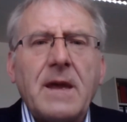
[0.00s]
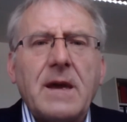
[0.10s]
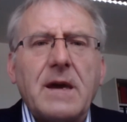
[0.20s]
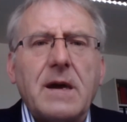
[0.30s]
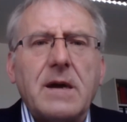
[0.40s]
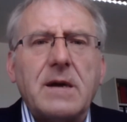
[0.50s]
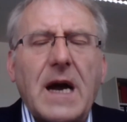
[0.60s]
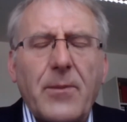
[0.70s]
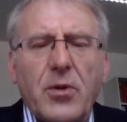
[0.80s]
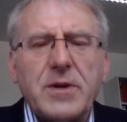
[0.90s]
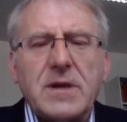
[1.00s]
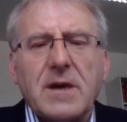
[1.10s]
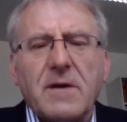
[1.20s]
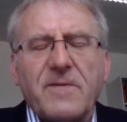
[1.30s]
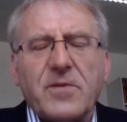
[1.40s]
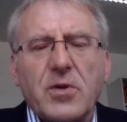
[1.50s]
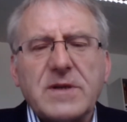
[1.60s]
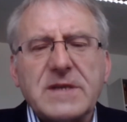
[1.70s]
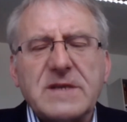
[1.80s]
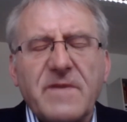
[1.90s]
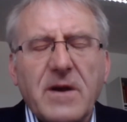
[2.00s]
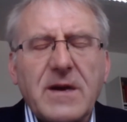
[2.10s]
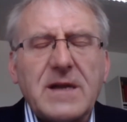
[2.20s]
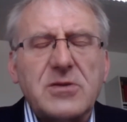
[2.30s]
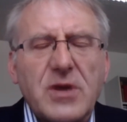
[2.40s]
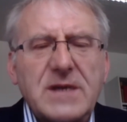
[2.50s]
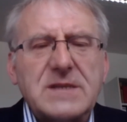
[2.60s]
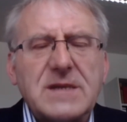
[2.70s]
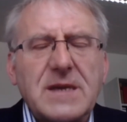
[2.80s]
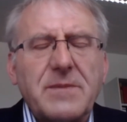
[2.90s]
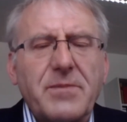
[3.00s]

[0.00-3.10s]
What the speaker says: Ammonia, of course, is very interesting,